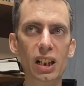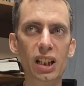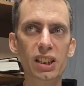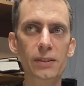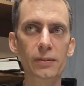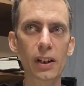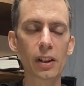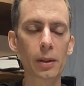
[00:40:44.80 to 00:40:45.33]

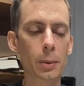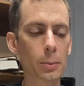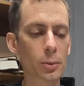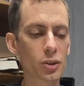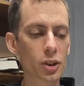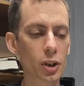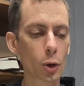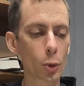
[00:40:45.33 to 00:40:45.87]
friends, family
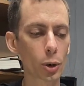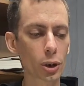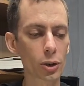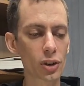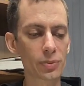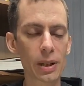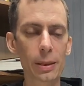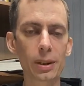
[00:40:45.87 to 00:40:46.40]
members,
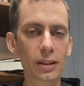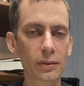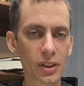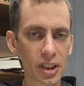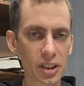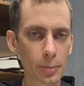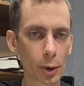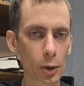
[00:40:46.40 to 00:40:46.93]
coworkers, maybe
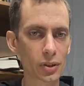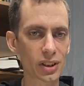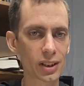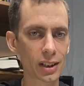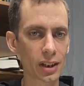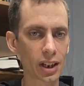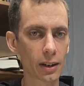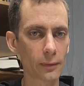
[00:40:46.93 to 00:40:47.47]
even this
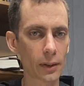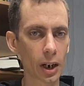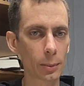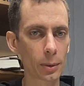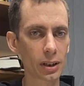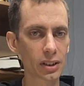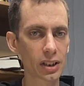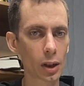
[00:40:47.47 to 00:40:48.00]
person in the
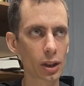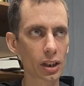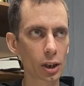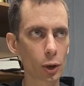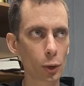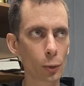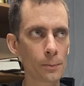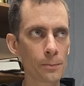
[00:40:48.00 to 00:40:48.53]
environment
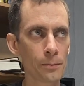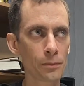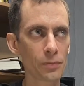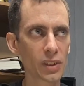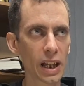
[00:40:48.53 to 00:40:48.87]
telling you,